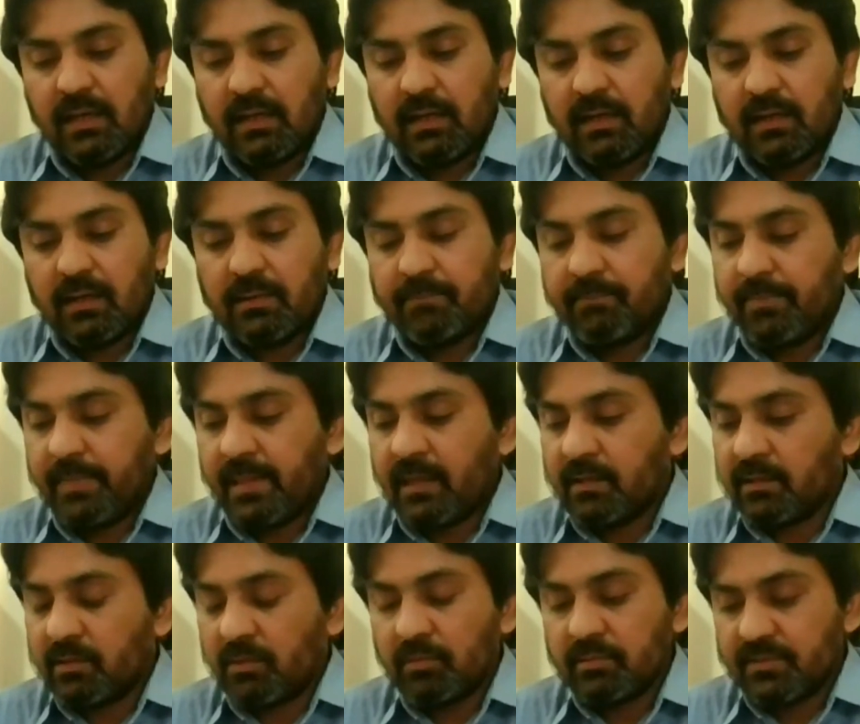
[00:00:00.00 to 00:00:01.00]

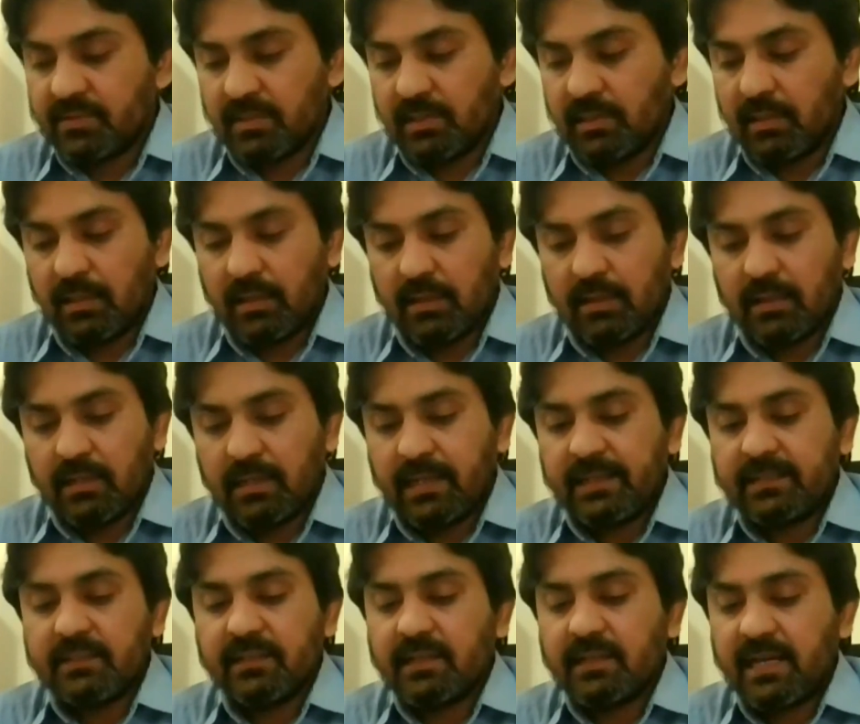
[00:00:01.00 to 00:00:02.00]
on Sri Lanka,
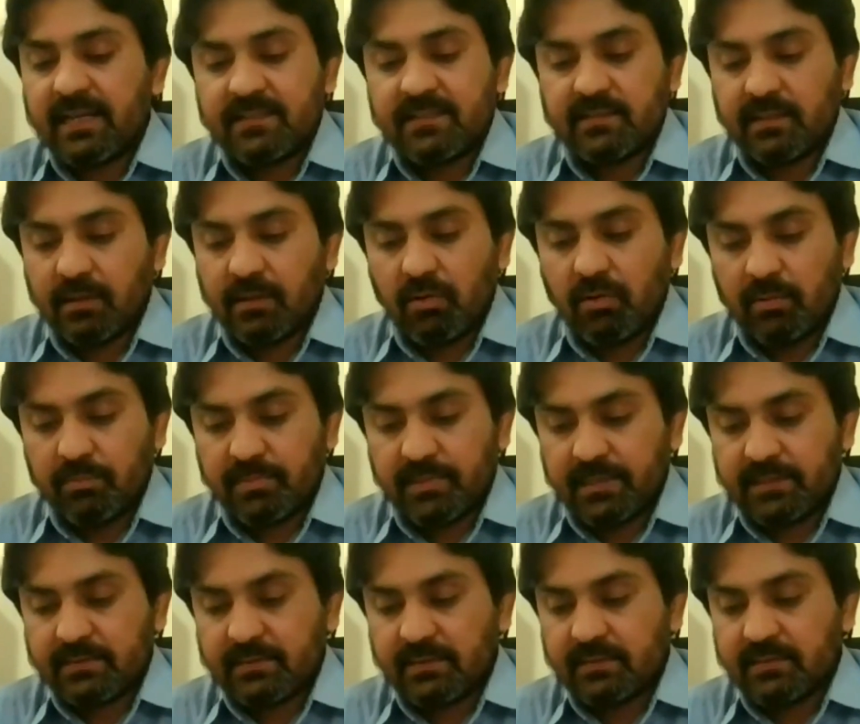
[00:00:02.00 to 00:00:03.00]
like the rising oil
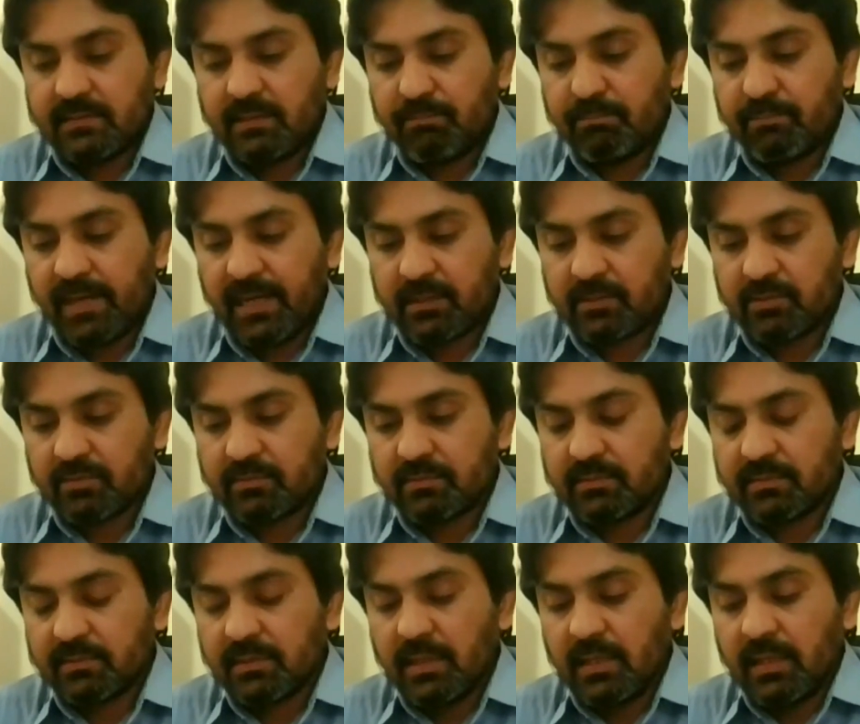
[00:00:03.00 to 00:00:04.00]
prices, impact
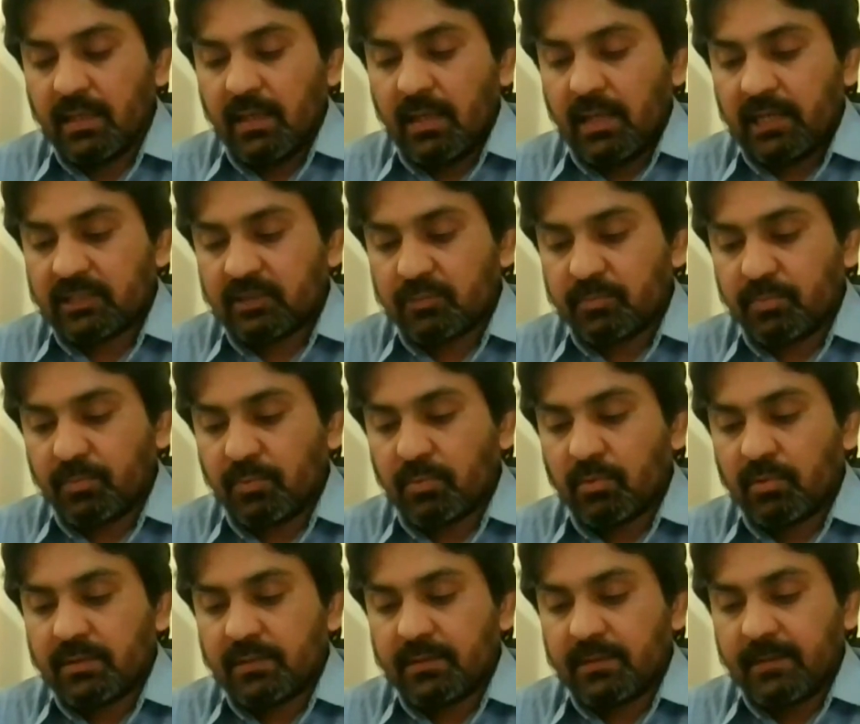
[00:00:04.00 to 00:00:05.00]
on
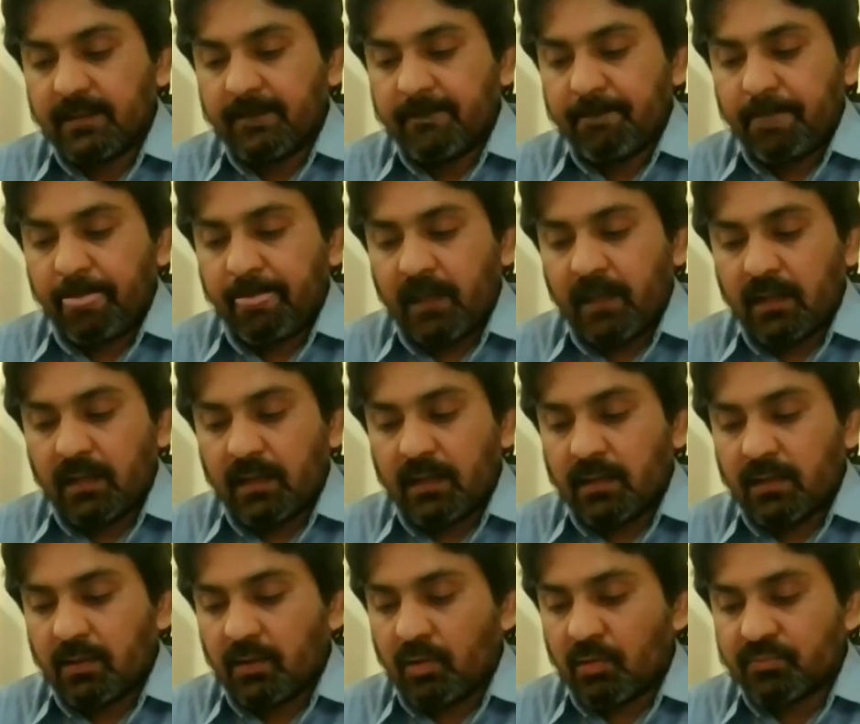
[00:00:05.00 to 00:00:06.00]
export
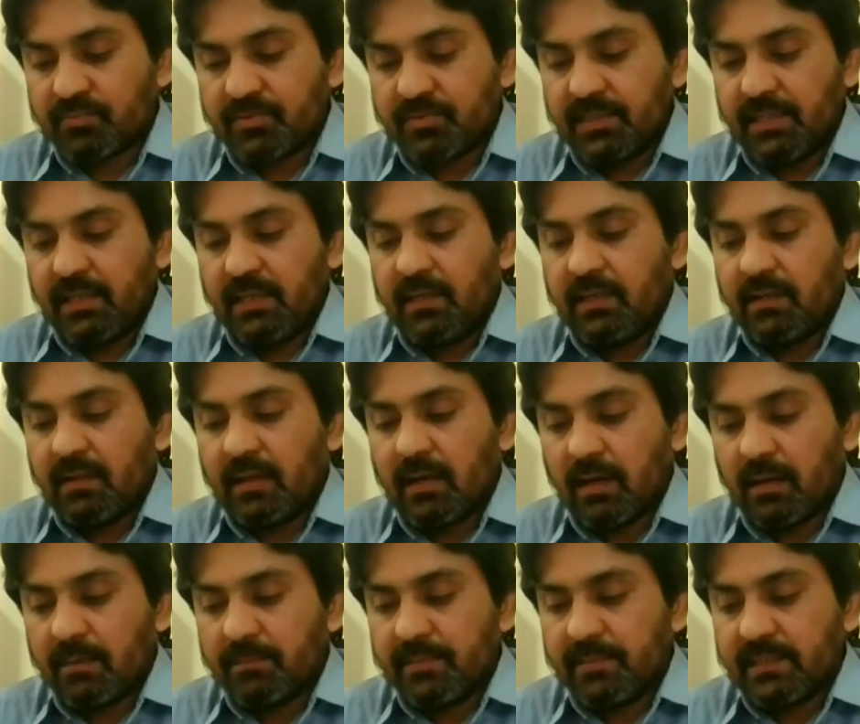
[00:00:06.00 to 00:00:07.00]
of tea,
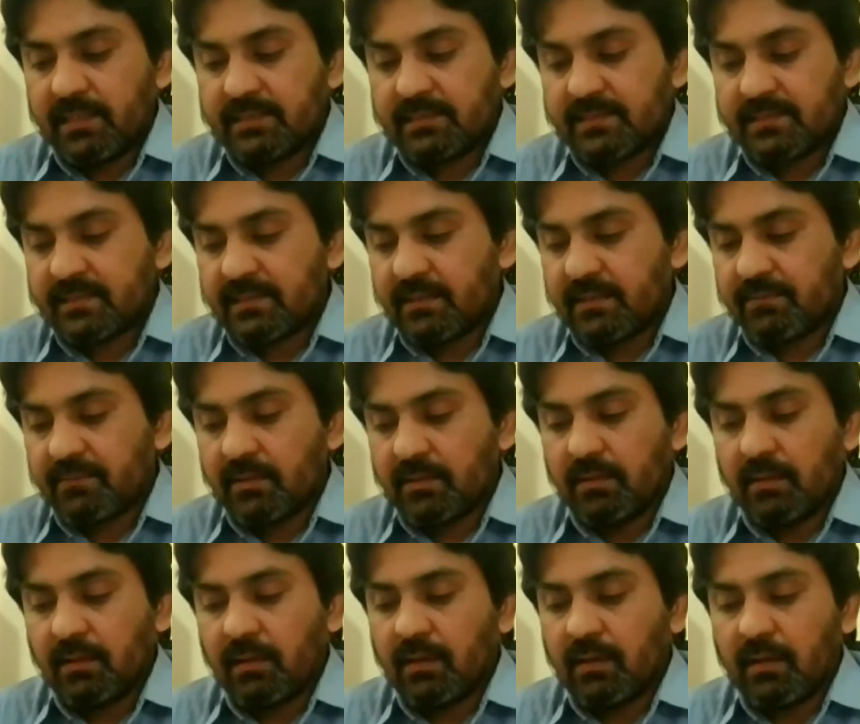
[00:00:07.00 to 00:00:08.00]
garment, and
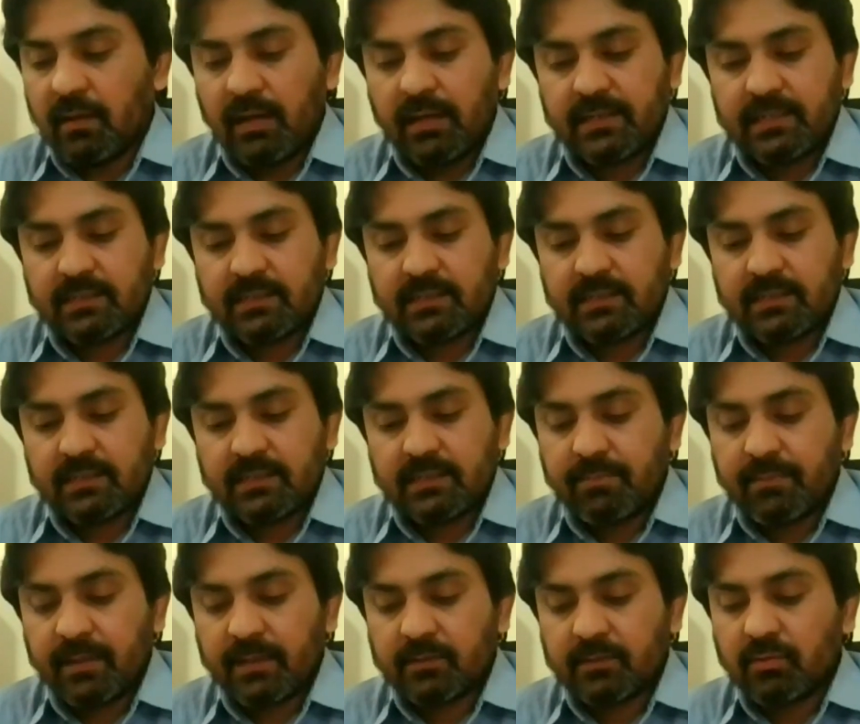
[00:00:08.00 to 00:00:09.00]
several items,
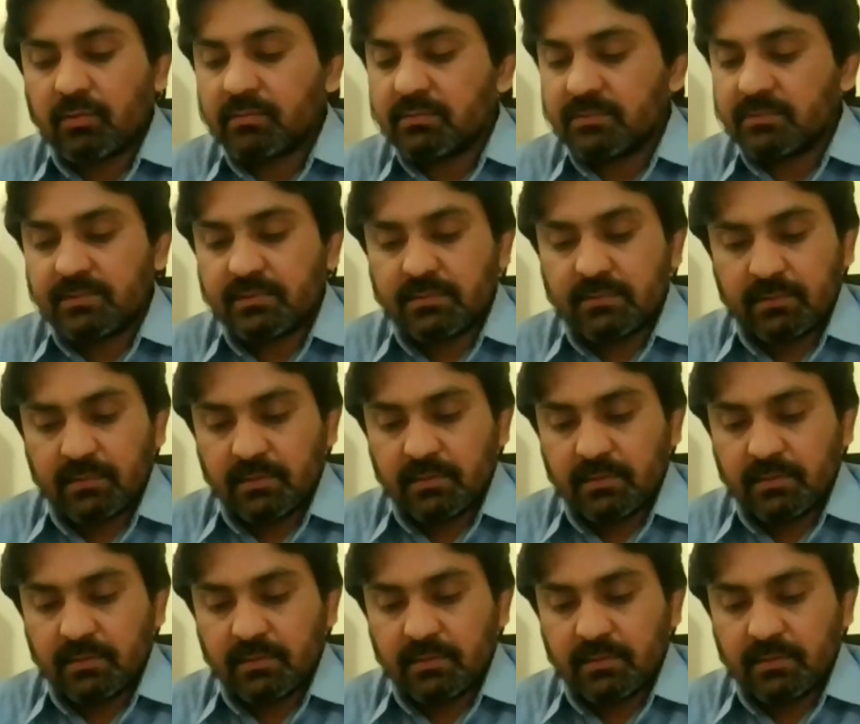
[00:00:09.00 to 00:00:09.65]
impact on